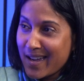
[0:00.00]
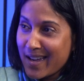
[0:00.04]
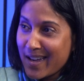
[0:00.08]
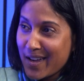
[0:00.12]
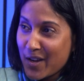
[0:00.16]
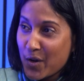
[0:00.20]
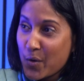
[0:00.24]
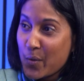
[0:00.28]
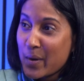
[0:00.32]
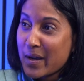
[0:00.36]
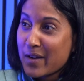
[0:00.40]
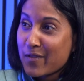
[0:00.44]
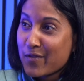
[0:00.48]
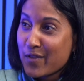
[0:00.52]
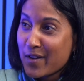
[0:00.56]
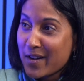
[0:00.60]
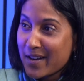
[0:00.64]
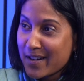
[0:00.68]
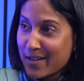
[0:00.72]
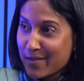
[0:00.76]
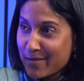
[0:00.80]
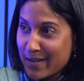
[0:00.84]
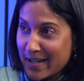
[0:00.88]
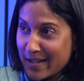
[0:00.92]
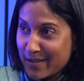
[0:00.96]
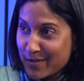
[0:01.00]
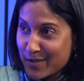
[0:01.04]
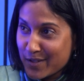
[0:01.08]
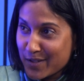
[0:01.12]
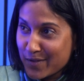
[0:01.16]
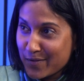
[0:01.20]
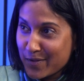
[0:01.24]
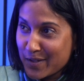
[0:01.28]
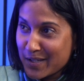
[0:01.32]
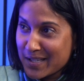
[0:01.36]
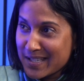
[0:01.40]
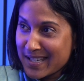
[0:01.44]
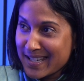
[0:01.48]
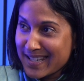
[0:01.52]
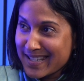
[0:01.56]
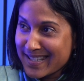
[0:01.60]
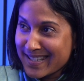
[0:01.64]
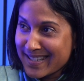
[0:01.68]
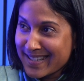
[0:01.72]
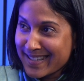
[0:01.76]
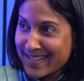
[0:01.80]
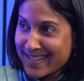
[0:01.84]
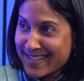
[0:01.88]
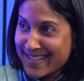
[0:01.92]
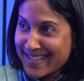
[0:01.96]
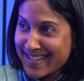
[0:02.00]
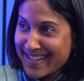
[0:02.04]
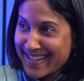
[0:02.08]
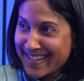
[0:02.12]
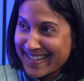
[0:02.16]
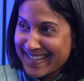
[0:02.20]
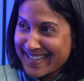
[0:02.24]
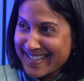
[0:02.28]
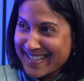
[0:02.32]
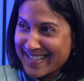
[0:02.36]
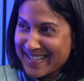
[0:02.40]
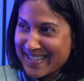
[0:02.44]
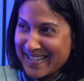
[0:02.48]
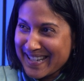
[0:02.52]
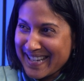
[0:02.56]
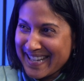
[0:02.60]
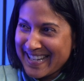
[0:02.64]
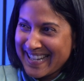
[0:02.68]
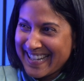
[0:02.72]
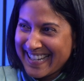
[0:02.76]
a quick fire round for season 6. I